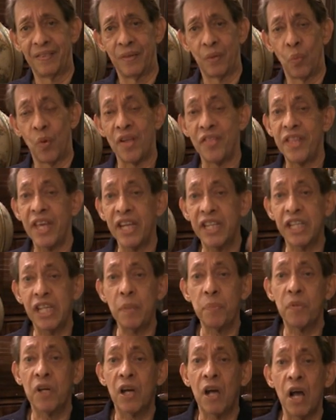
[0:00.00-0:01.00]
When they
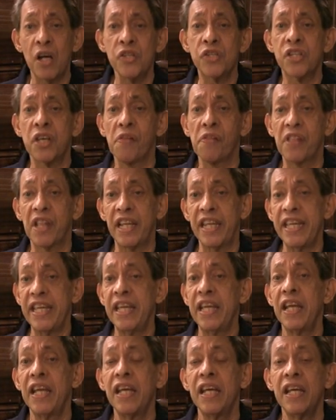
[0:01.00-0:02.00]
keep
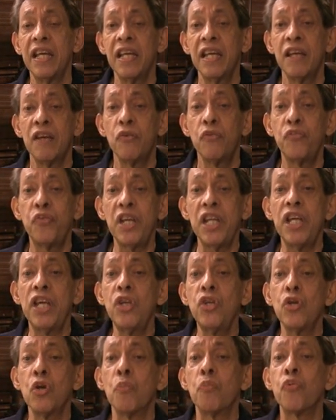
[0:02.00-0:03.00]
constantly
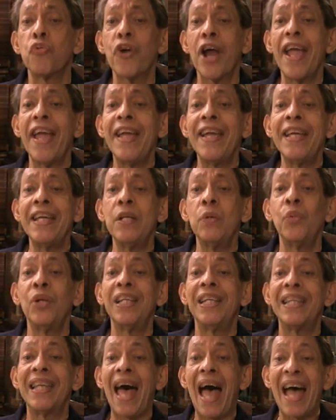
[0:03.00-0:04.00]
feeding your brain
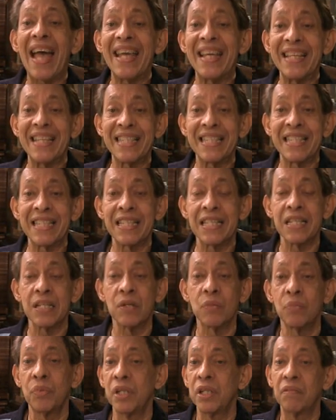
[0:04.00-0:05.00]
with lies,
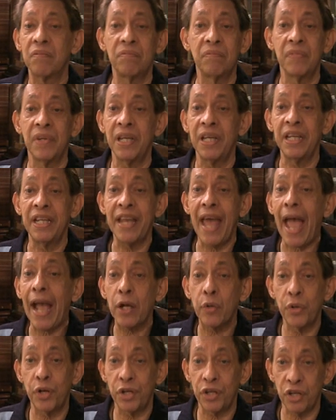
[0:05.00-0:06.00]
with
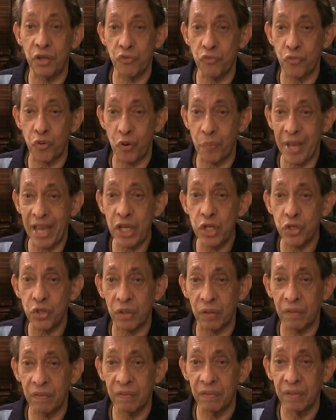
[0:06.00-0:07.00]
inaccurate
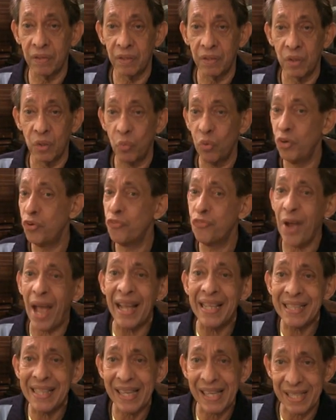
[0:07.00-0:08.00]
information, with
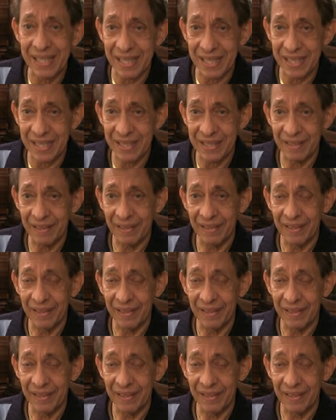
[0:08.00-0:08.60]
fantasies,